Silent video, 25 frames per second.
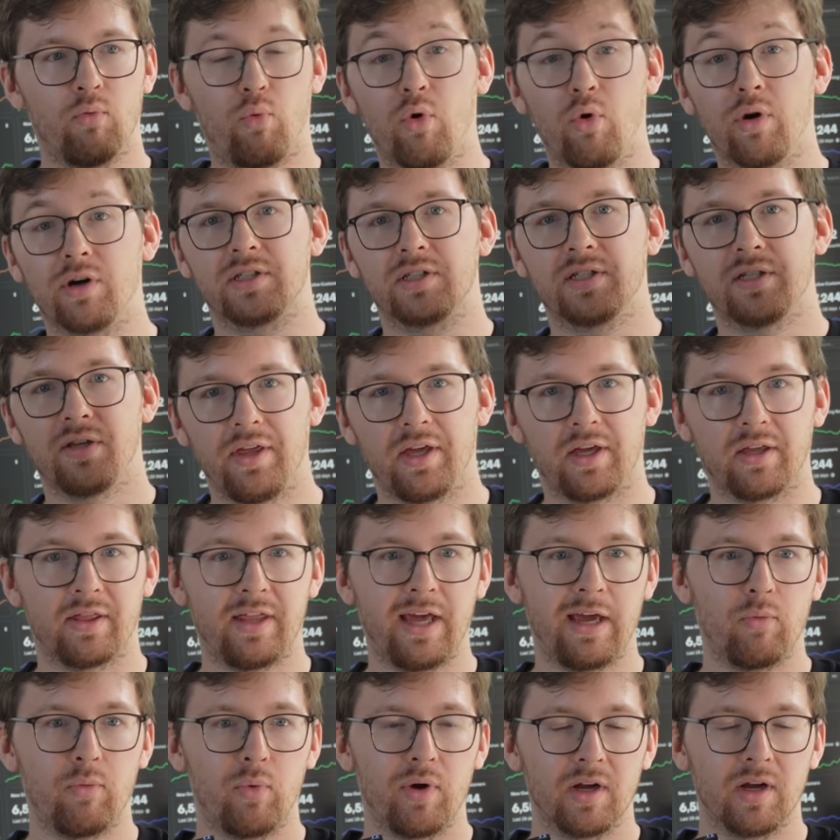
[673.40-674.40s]
worse thing.
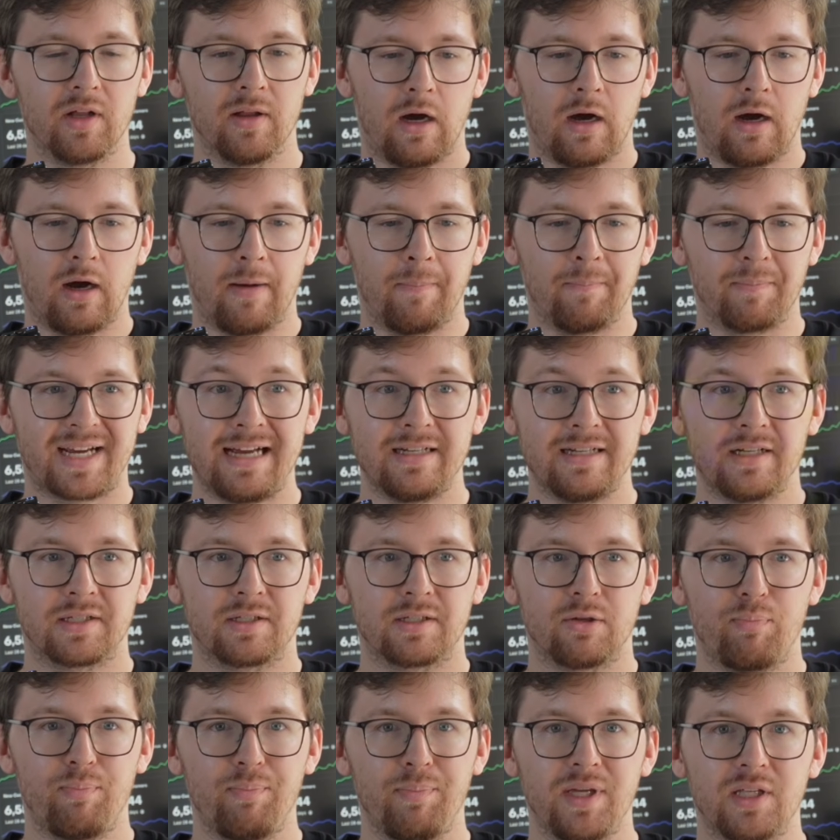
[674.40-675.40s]
They will kind of
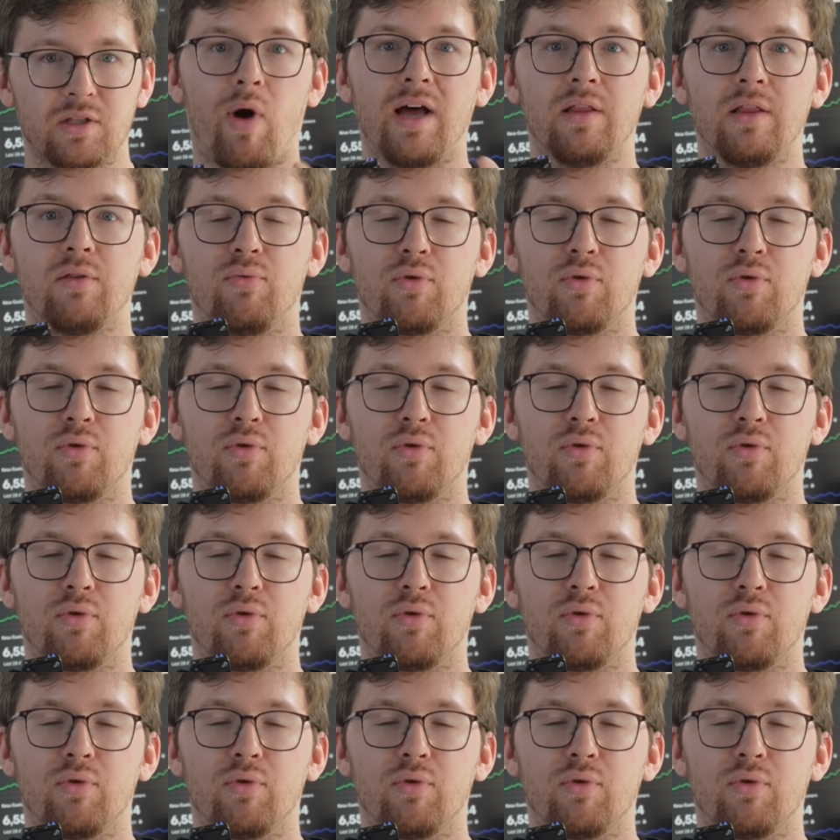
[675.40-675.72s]
submit one